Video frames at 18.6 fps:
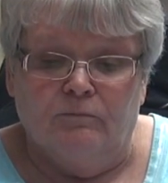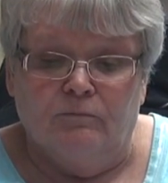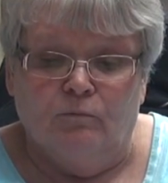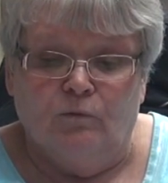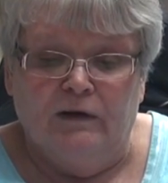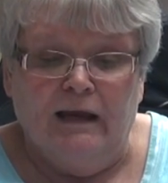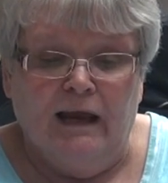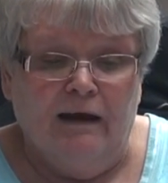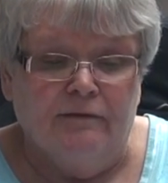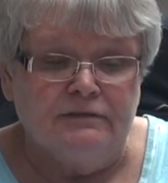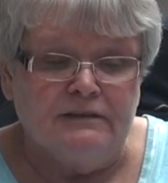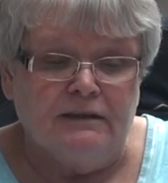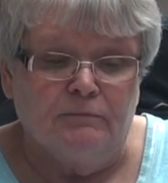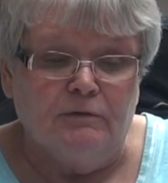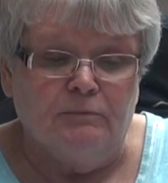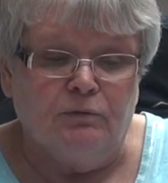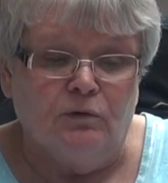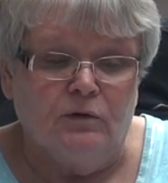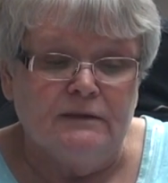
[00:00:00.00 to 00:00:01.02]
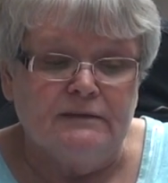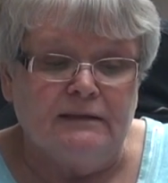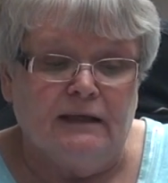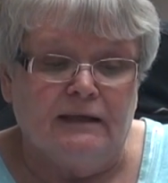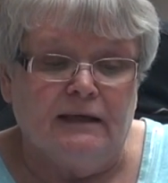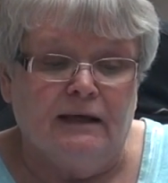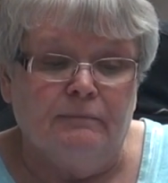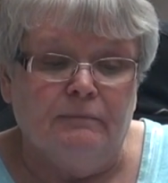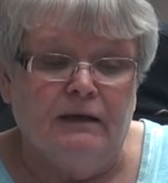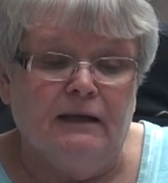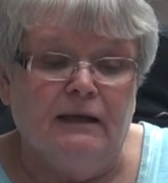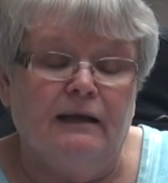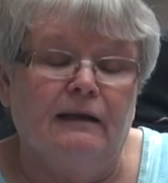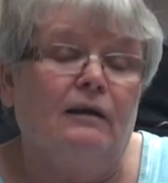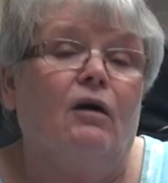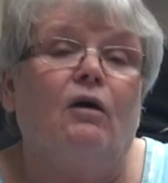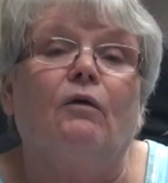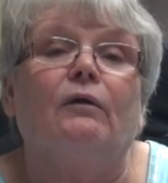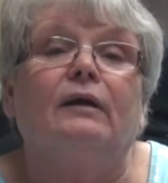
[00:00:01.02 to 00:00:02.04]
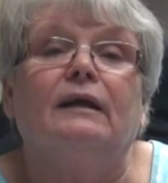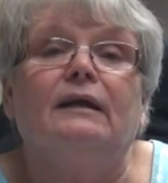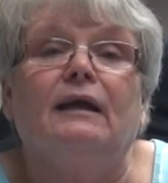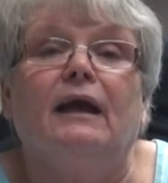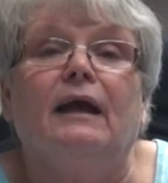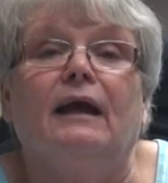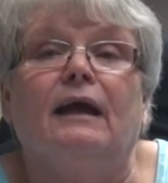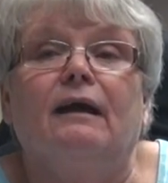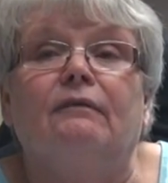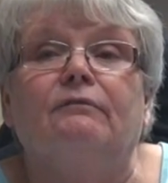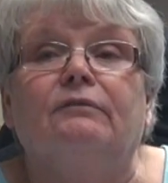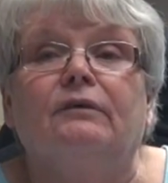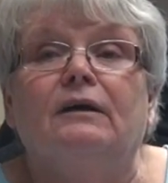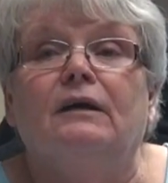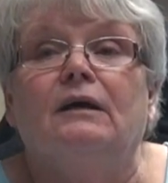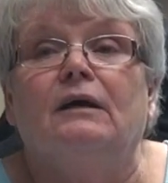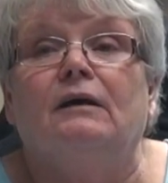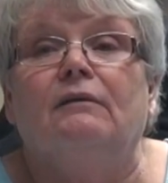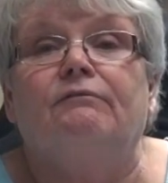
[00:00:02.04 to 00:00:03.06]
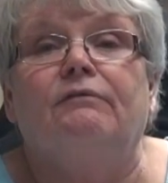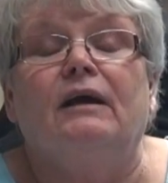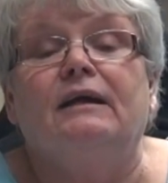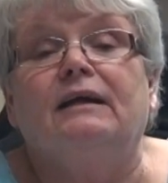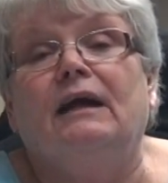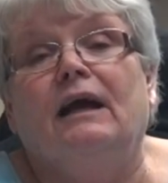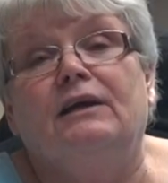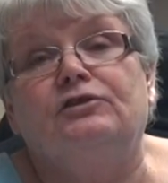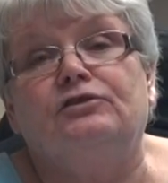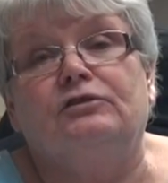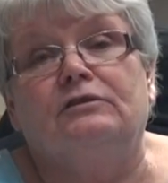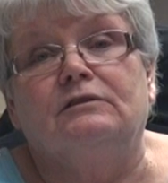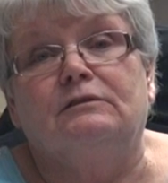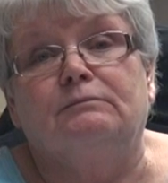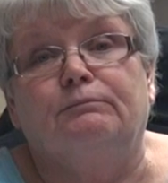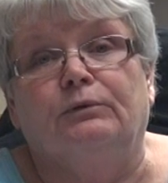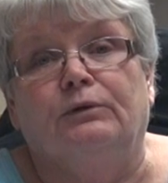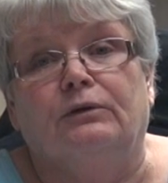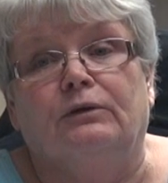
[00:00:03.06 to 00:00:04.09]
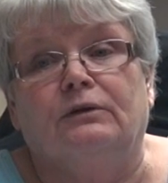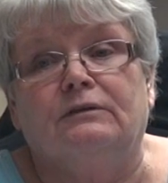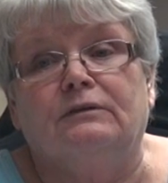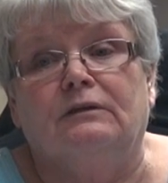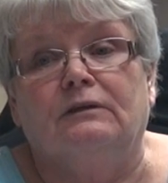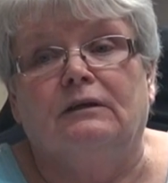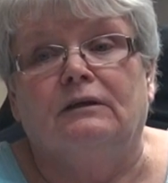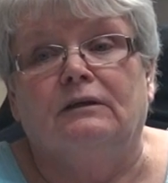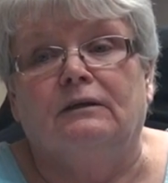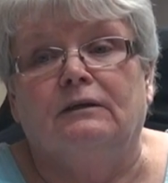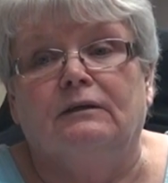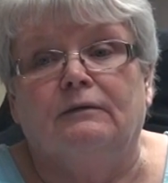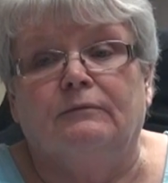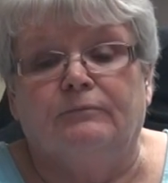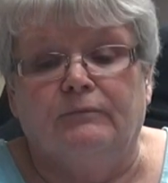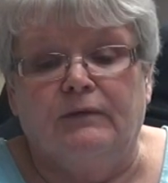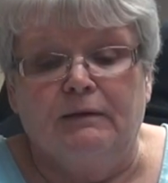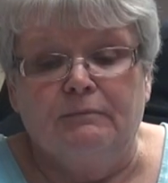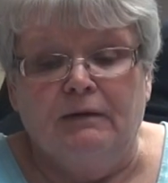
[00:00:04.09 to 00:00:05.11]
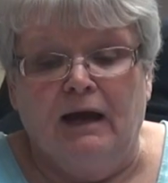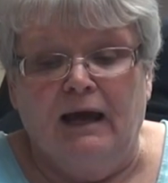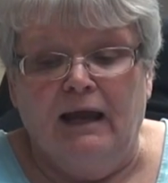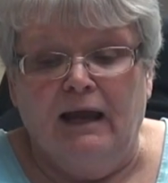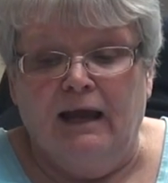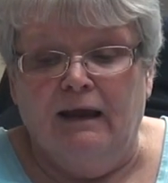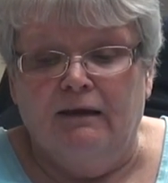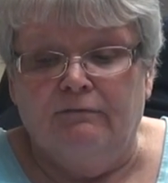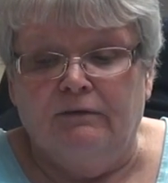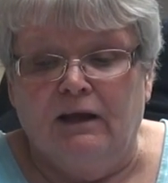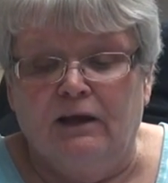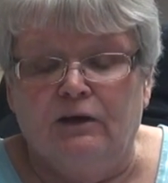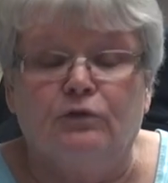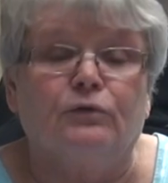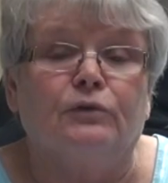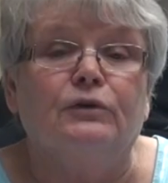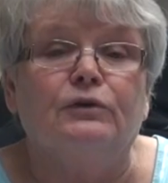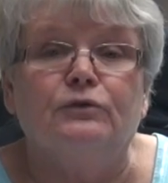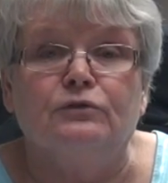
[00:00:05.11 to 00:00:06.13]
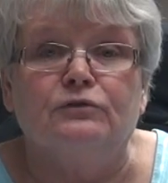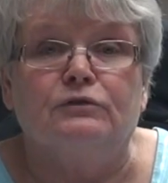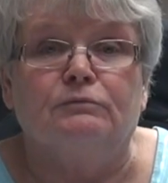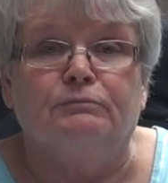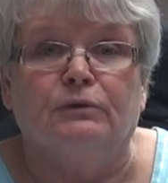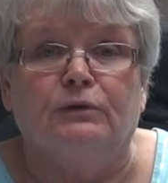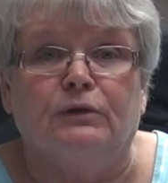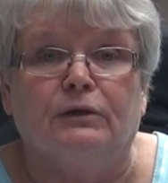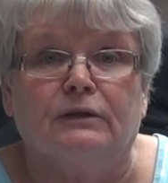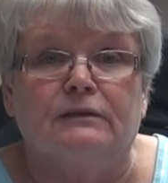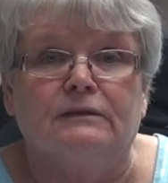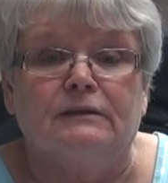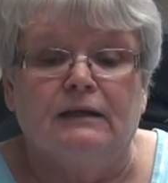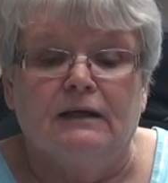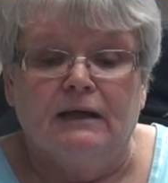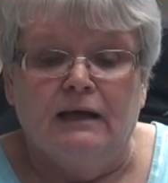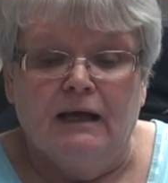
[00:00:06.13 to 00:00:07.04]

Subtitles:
We have some employees that come in and already have vacations booked. They might have a cruise booked.